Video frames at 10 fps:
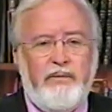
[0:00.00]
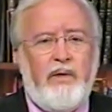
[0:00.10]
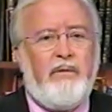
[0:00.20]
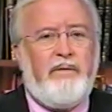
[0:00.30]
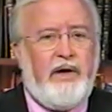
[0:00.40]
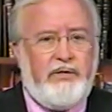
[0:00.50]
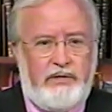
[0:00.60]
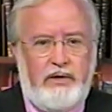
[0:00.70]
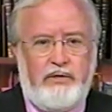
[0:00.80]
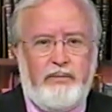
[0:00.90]
far
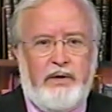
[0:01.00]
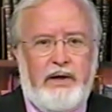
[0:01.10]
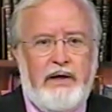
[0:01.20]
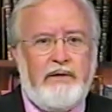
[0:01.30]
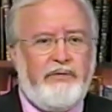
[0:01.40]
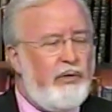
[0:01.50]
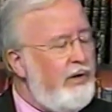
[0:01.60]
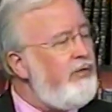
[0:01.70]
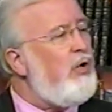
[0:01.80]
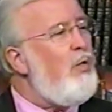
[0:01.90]
fetched to me. So
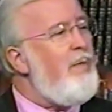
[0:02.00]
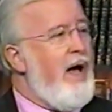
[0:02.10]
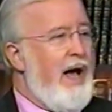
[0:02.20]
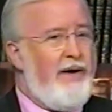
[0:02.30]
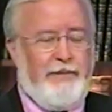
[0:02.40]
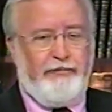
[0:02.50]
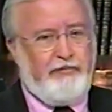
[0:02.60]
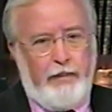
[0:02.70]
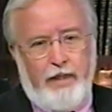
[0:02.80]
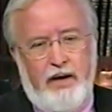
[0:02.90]
let's go back
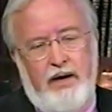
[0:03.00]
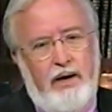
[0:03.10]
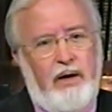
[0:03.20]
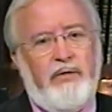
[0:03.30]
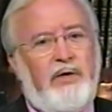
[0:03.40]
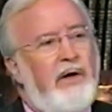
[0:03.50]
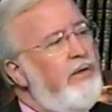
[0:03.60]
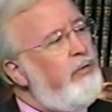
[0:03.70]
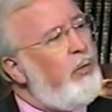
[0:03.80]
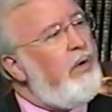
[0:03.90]
Let's take
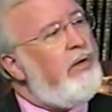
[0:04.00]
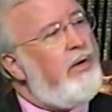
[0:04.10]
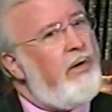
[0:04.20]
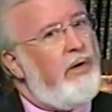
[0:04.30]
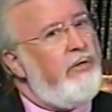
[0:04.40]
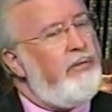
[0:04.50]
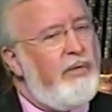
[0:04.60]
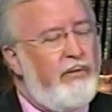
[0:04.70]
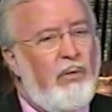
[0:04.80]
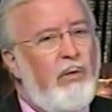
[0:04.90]
this word curse
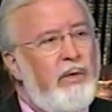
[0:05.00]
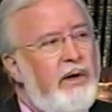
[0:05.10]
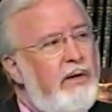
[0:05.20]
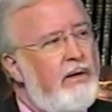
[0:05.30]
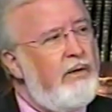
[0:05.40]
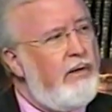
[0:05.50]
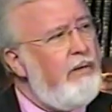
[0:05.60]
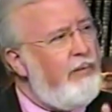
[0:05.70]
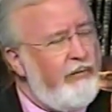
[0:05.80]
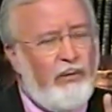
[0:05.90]
before we that, yes.
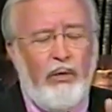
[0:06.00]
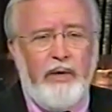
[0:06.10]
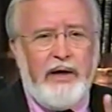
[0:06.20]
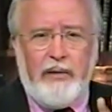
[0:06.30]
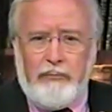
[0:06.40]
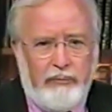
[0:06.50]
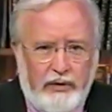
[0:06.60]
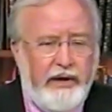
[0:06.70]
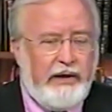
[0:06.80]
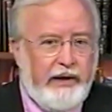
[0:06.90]
before we
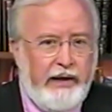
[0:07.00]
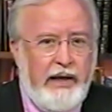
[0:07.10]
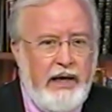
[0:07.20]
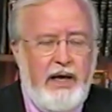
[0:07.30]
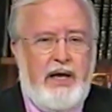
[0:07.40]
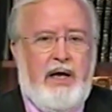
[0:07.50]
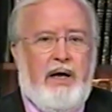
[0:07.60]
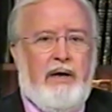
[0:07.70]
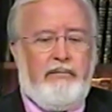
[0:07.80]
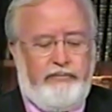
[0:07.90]
completely
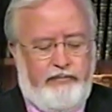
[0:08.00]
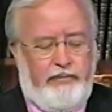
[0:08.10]
um,